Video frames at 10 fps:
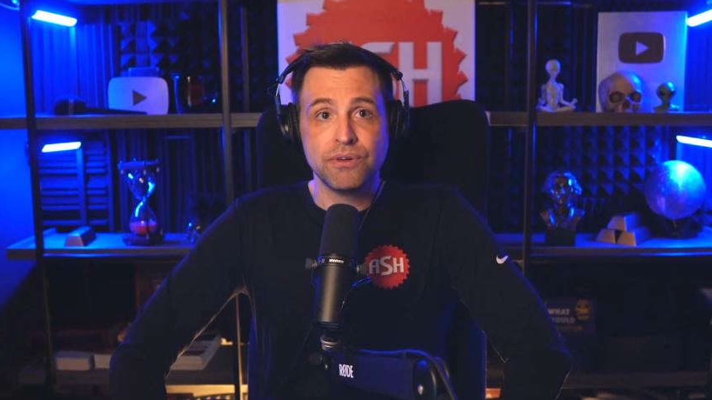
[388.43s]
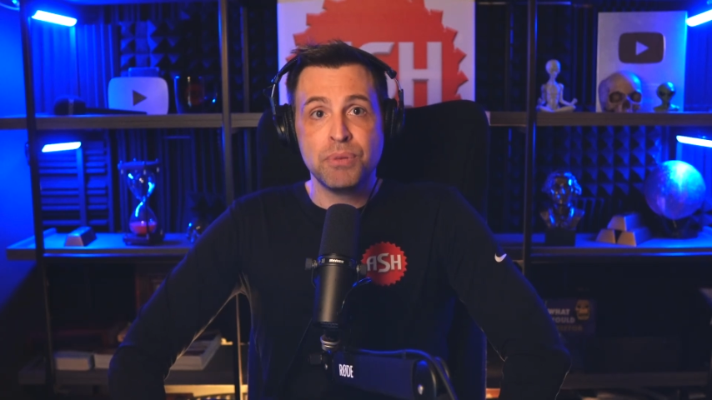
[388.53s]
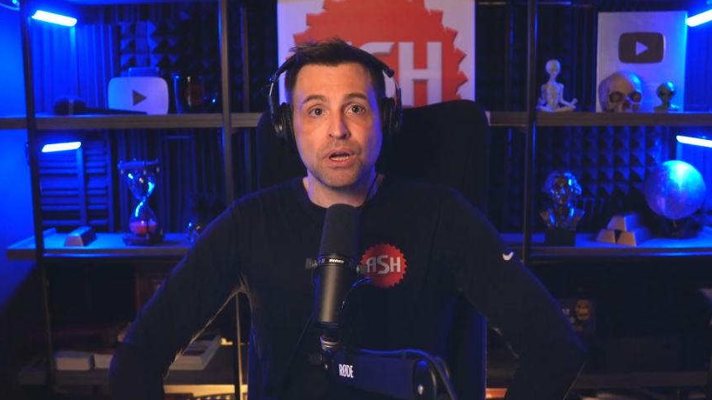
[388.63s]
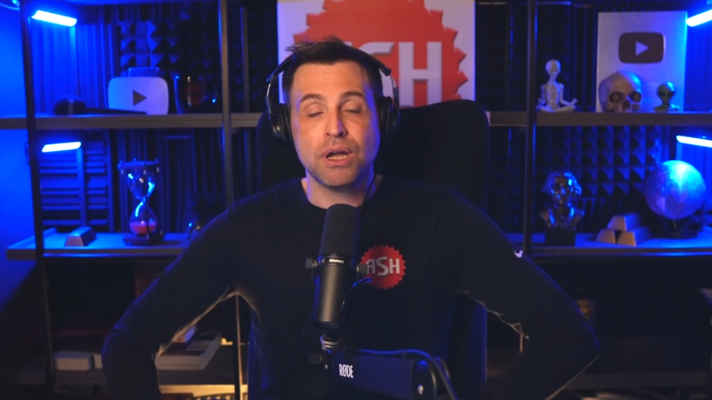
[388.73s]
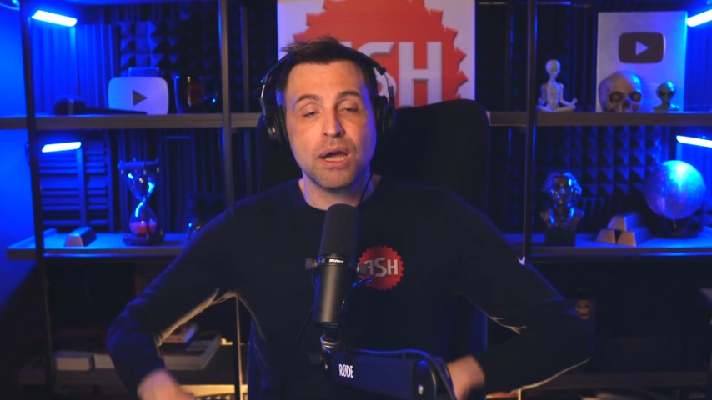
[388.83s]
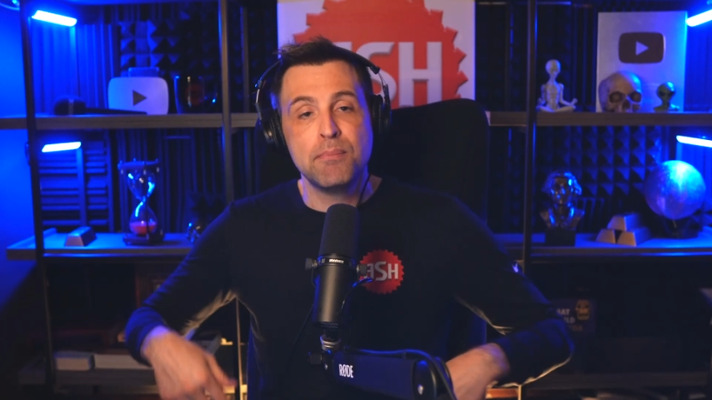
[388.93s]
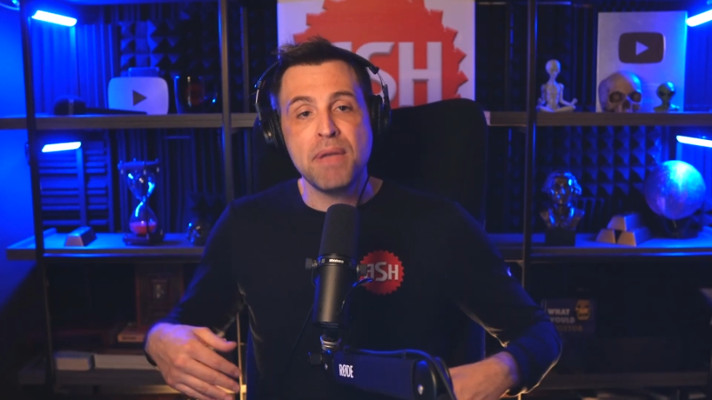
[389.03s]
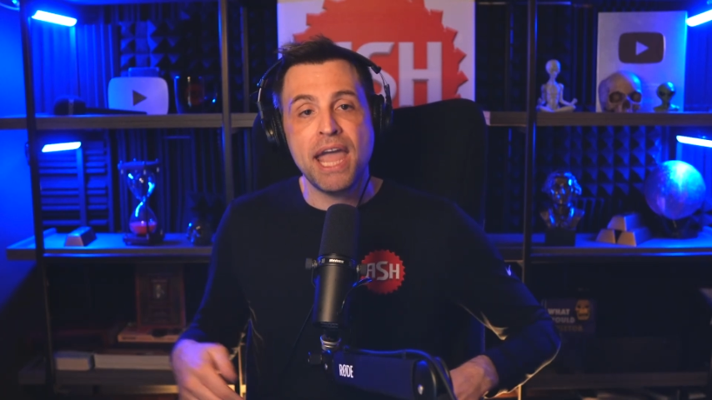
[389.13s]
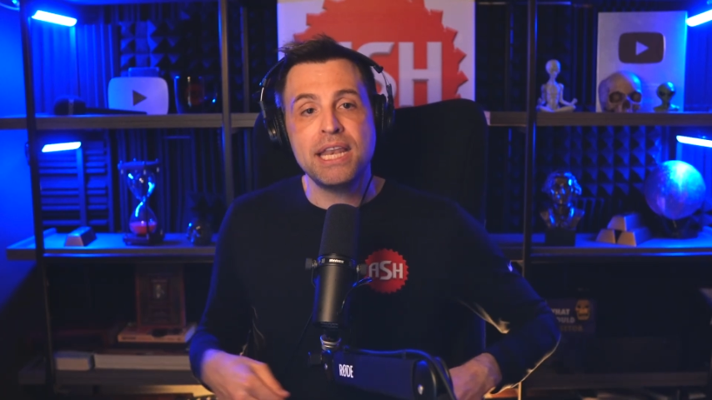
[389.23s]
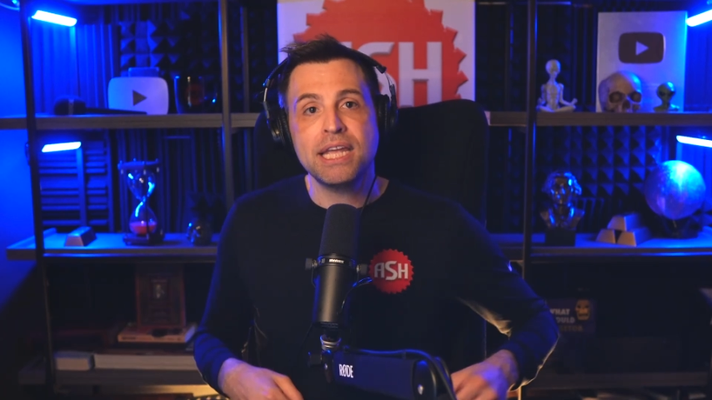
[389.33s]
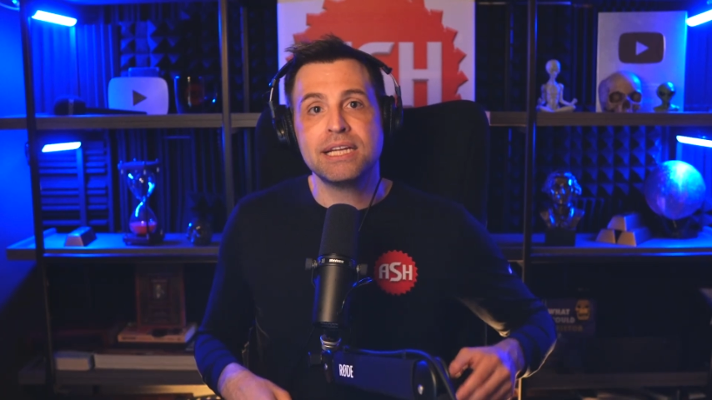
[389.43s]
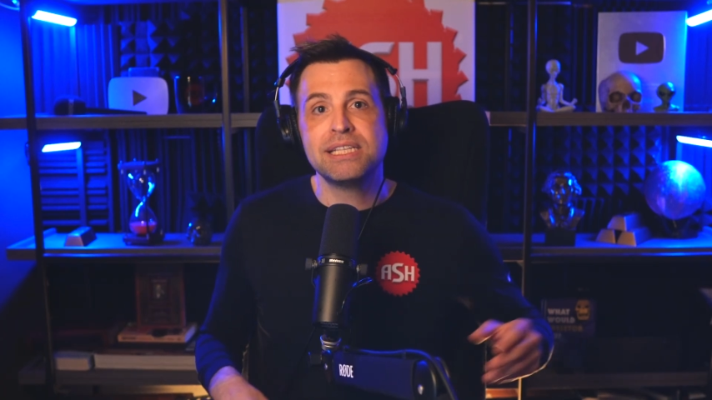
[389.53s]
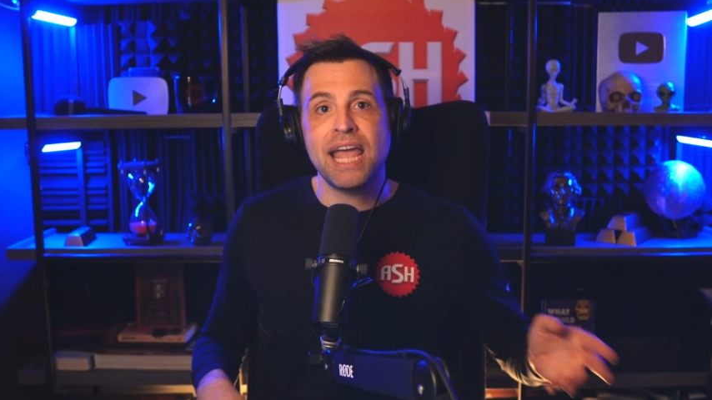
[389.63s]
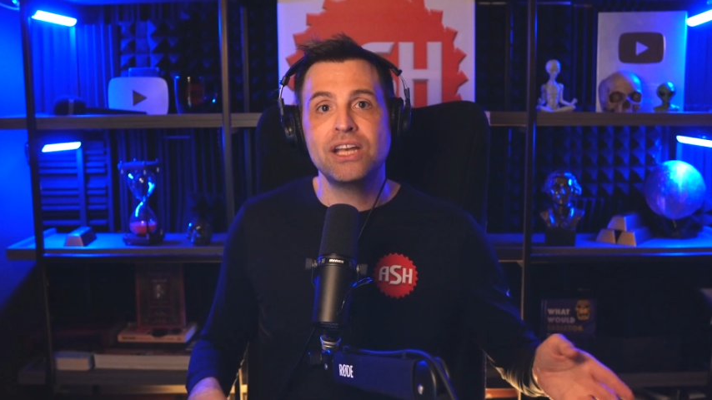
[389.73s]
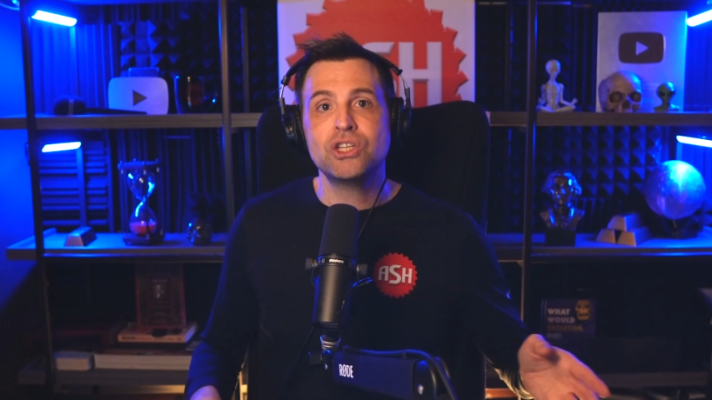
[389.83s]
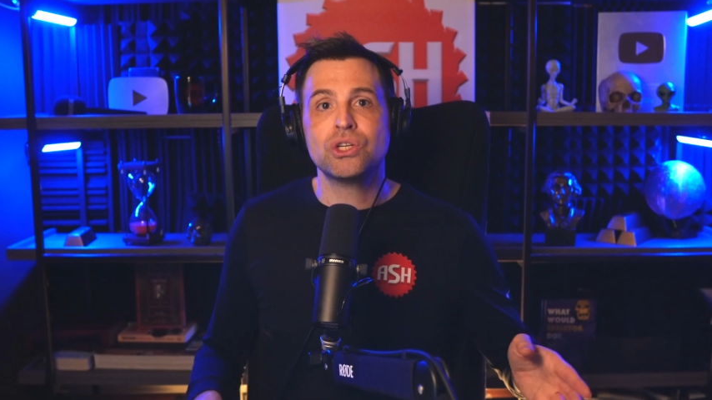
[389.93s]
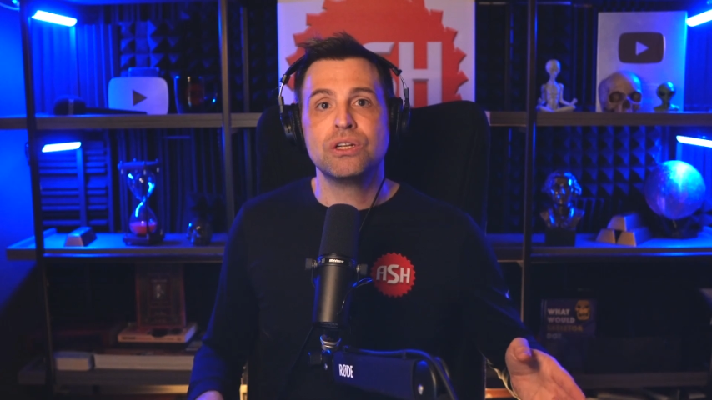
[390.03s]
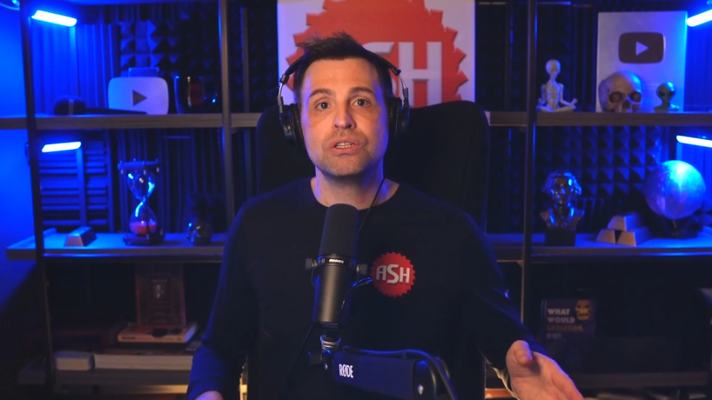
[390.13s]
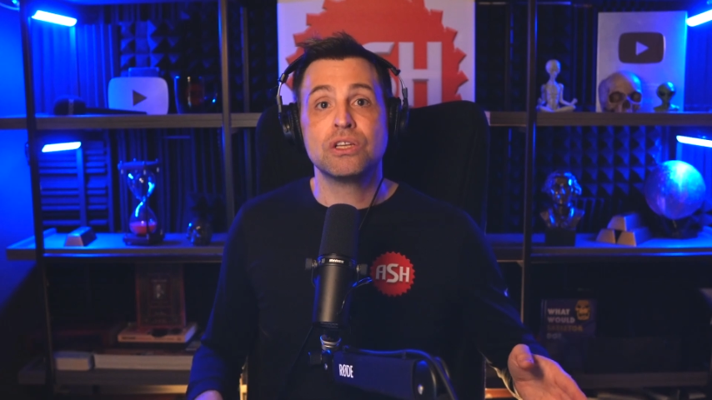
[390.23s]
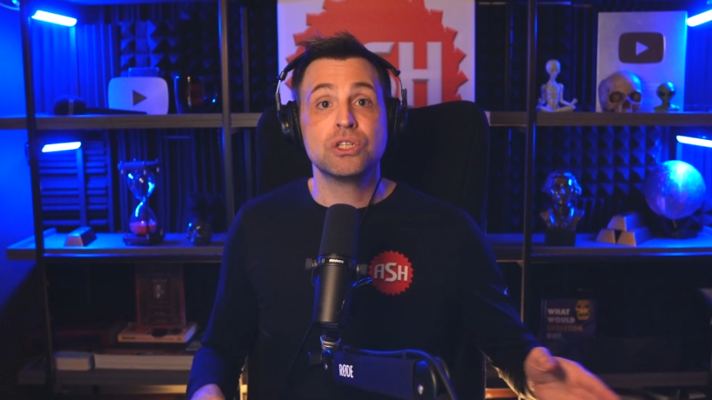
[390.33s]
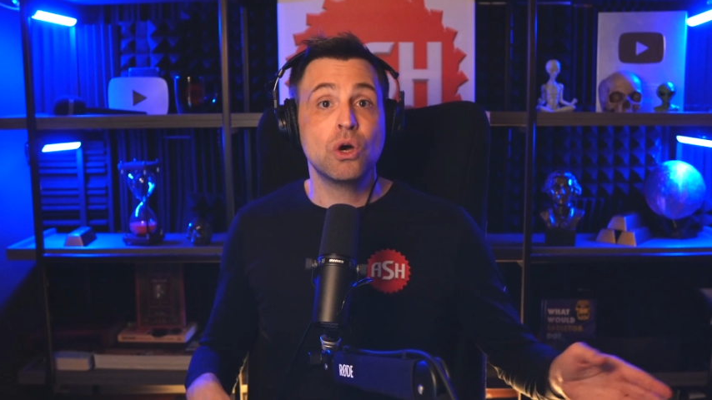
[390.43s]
But commanding attention doesn't